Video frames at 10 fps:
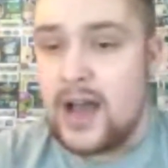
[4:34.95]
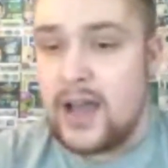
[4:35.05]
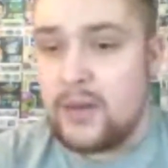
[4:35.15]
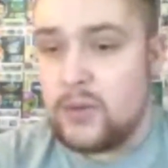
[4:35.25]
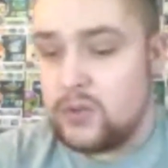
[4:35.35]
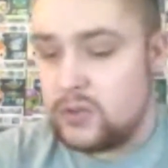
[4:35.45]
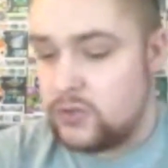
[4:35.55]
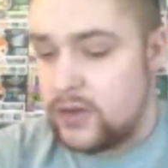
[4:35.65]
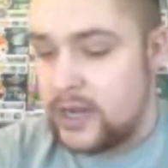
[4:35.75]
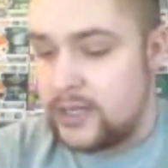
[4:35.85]
I will
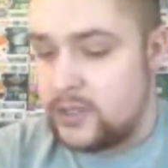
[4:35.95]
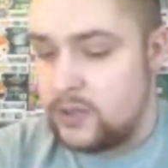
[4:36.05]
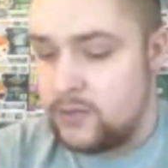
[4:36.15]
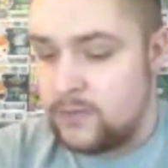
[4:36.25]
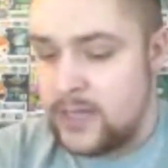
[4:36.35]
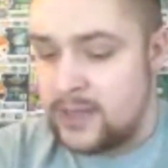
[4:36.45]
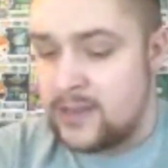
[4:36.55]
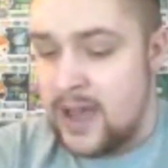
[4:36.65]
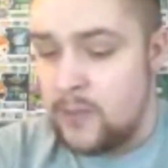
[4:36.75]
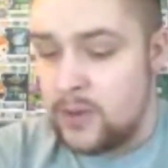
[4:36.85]
try to get
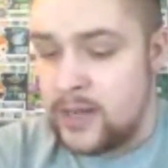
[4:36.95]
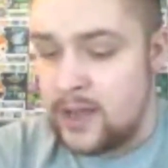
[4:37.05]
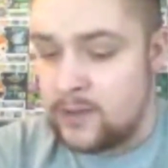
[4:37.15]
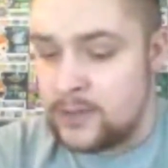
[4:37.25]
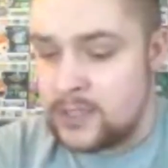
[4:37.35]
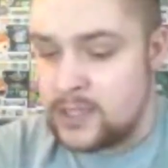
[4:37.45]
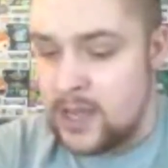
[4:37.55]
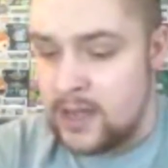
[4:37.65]
that one out.